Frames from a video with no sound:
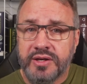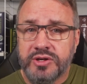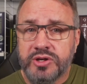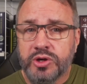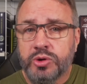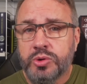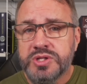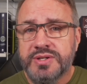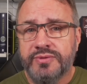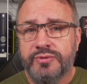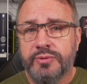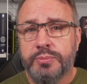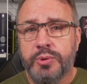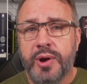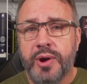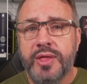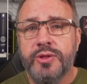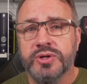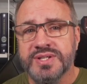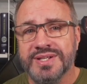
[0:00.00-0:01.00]
to Christopher
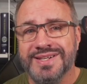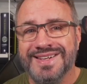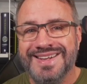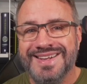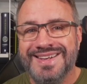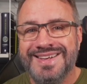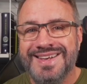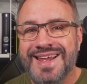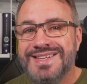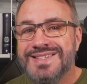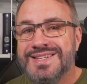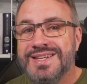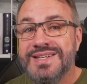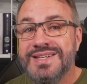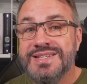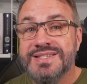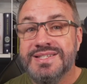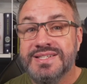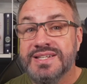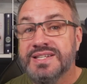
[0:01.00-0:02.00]
Bretherton in
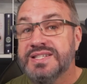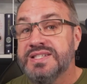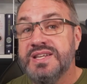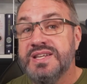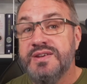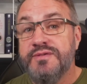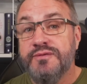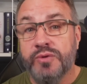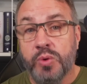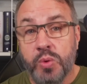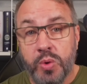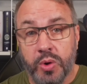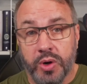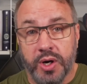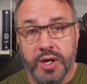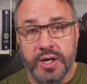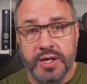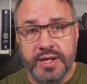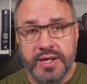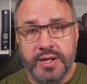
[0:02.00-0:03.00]

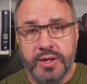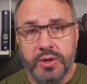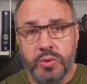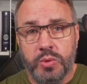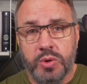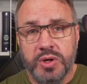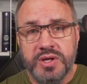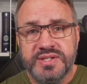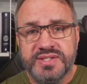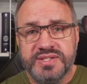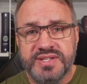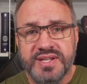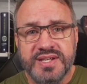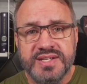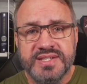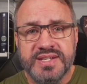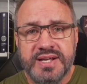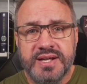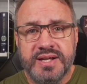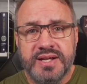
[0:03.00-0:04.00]
1964, where he
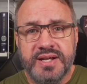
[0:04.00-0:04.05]
says,